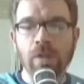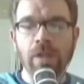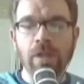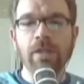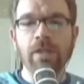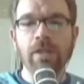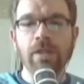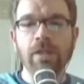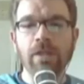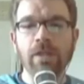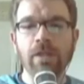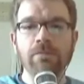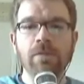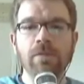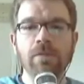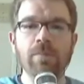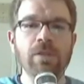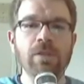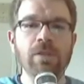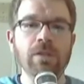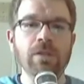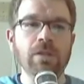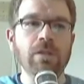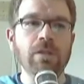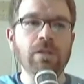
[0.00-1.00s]
Yeah, I
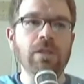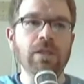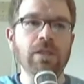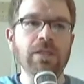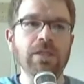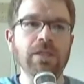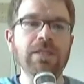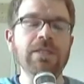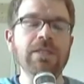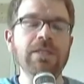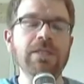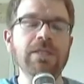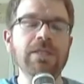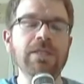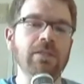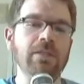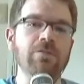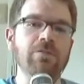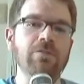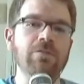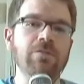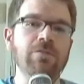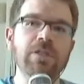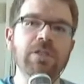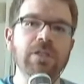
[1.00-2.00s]
mean the ease and
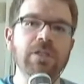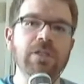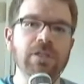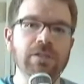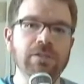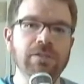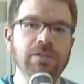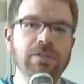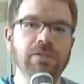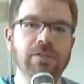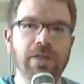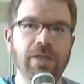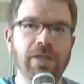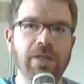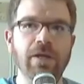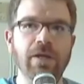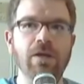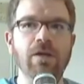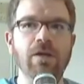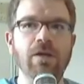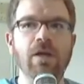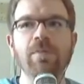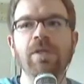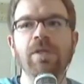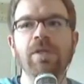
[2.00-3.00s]
convenience
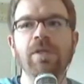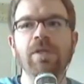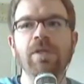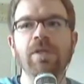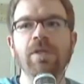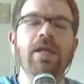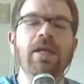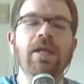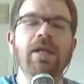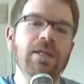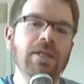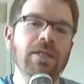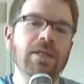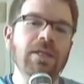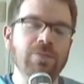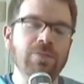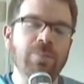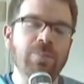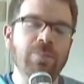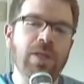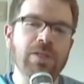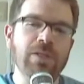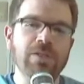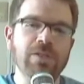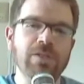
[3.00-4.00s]
there. I mean it
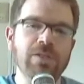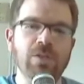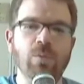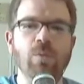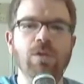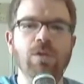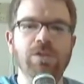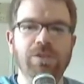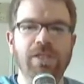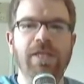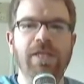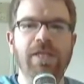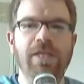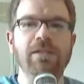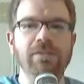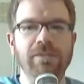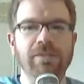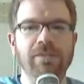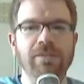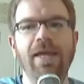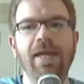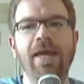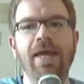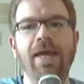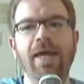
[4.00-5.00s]
depends on what channels
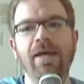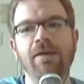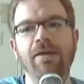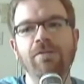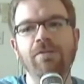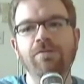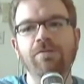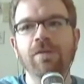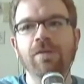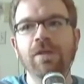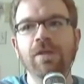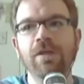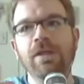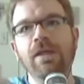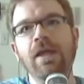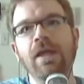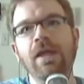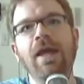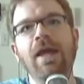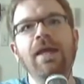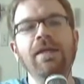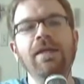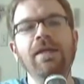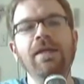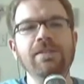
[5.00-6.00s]
they have,
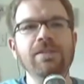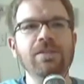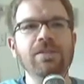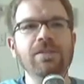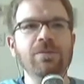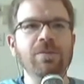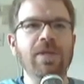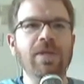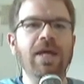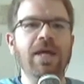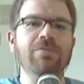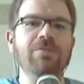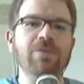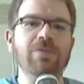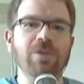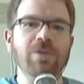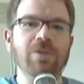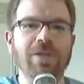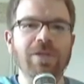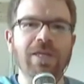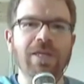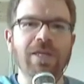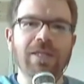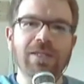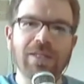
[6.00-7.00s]
and you would have to
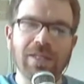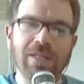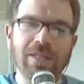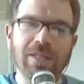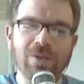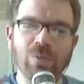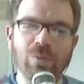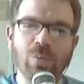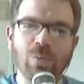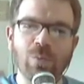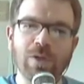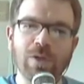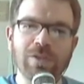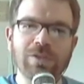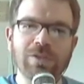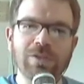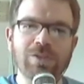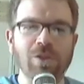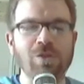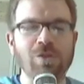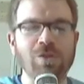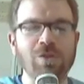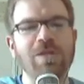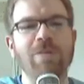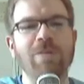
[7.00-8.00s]
look at like what
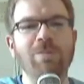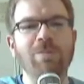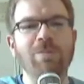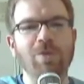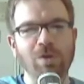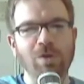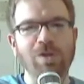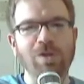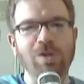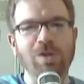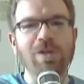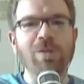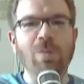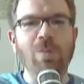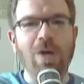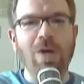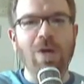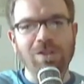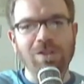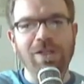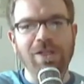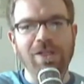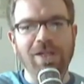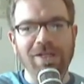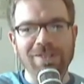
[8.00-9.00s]
shows I'm currently
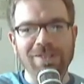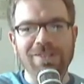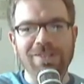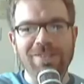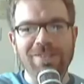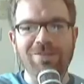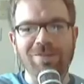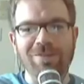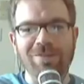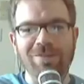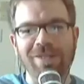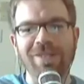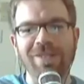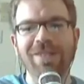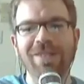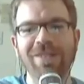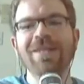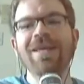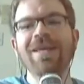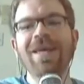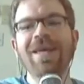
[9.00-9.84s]
watching on TV